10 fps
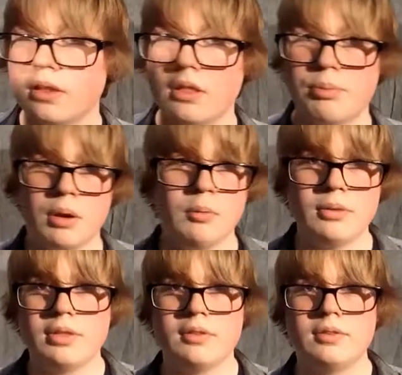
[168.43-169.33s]
The problem
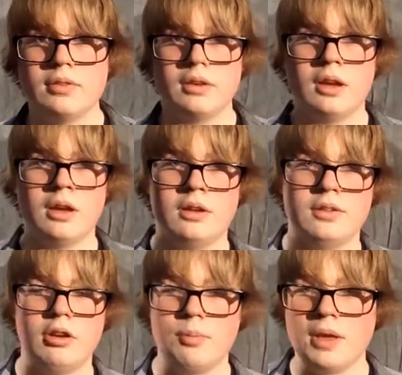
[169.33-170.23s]
with this
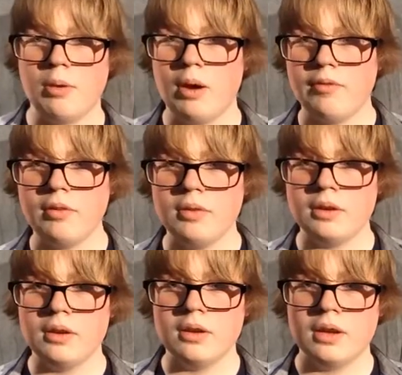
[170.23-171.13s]
therapy, however,
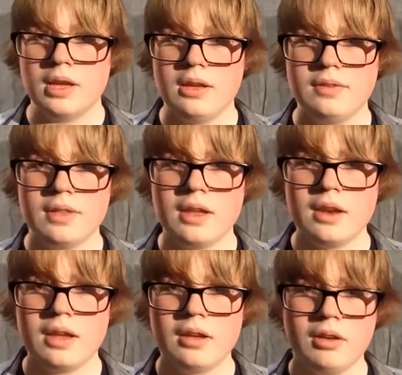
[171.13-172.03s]
is
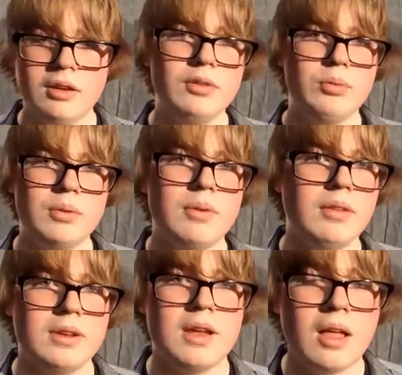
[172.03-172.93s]
that it costs $1
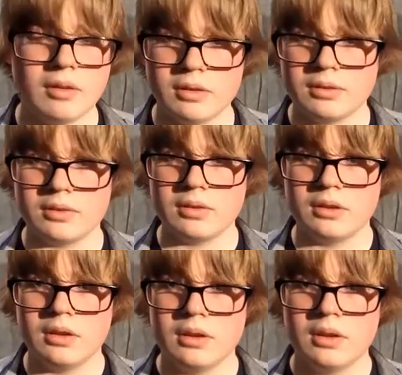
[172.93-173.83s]
million.
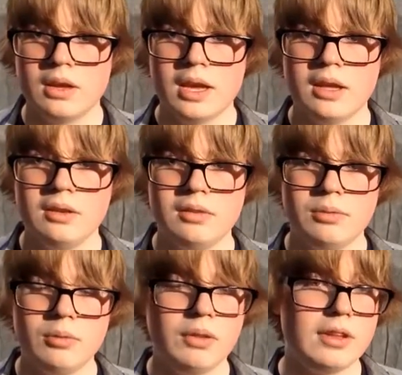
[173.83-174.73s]

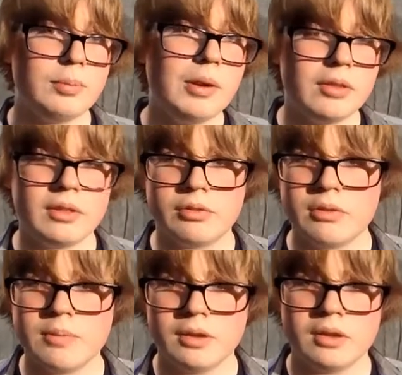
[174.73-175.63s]
And, well, that's better than
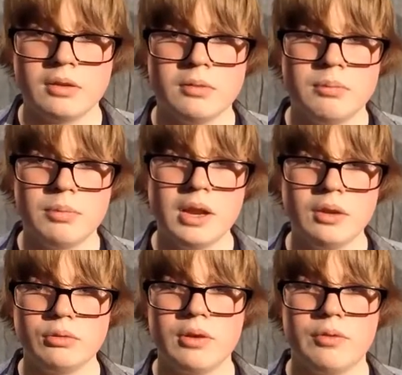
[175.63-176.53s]
$3 million, but
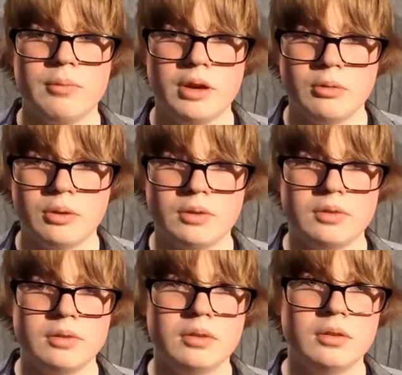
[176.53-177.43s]
not as great for minor
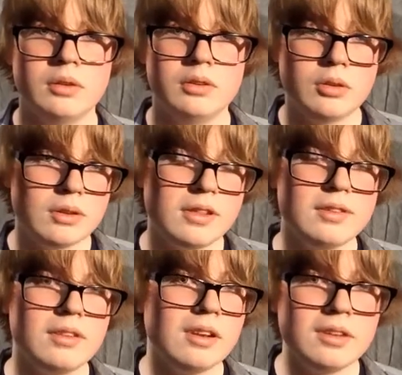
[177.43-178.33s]
ones. Due to
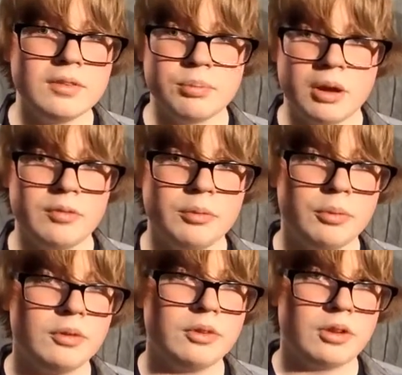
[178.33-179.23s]
this, it isn't
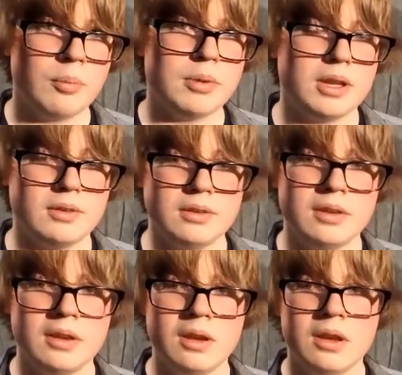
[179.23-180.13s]
profitable to companies,
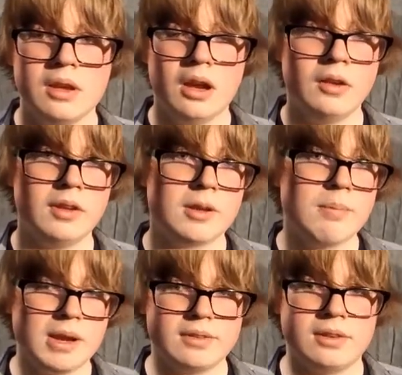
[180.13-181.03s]
unlike
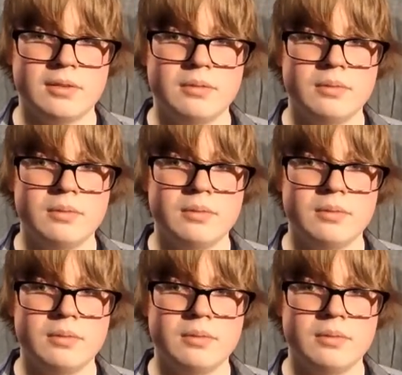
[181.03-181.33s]
medicine.